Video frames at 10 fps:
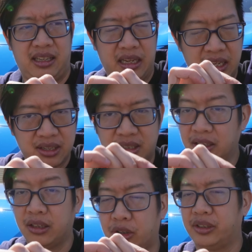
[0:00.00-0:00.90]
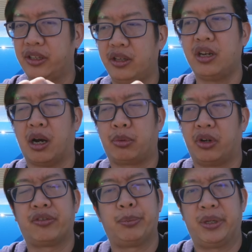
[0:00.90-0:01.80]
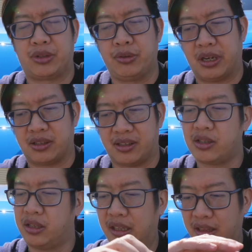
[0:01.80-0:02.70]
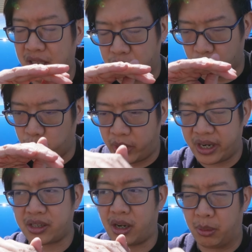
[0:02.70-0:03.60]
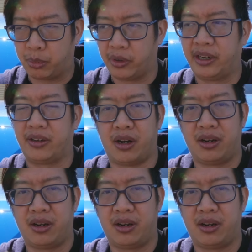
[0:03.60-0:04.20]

is literally the upgrade from the S2000. That's the direct upgrade.